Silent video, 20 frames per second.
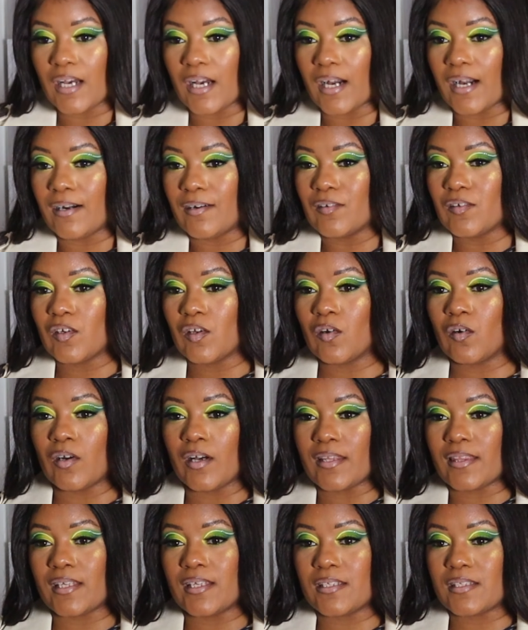I don't know.
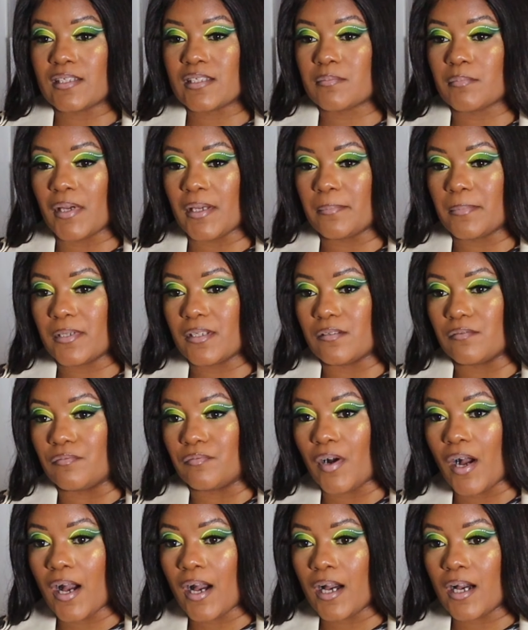I think this might be the
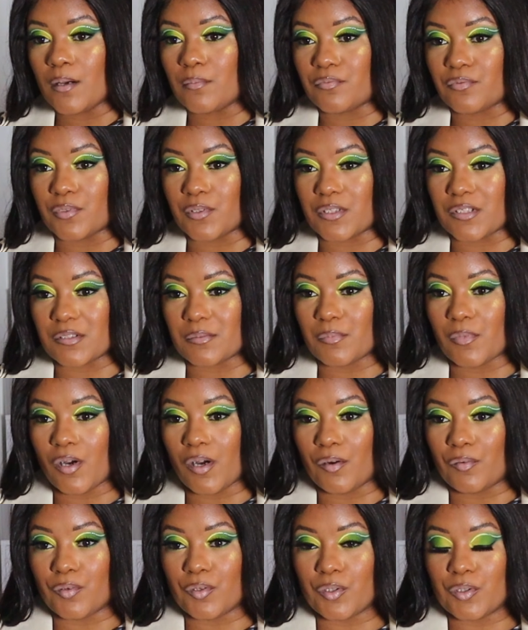vibe for
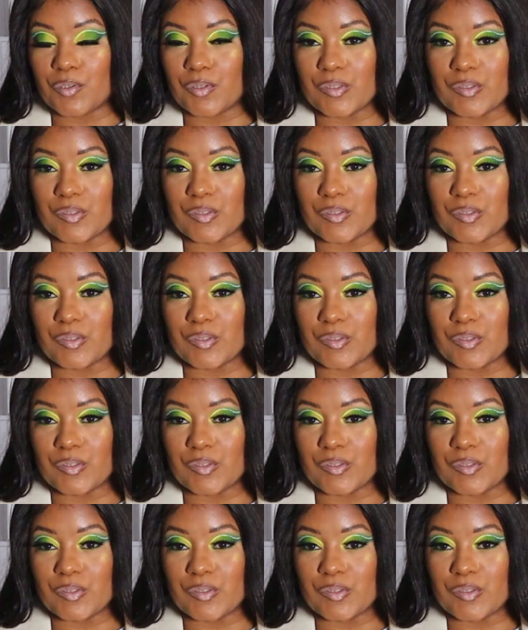tomorrow.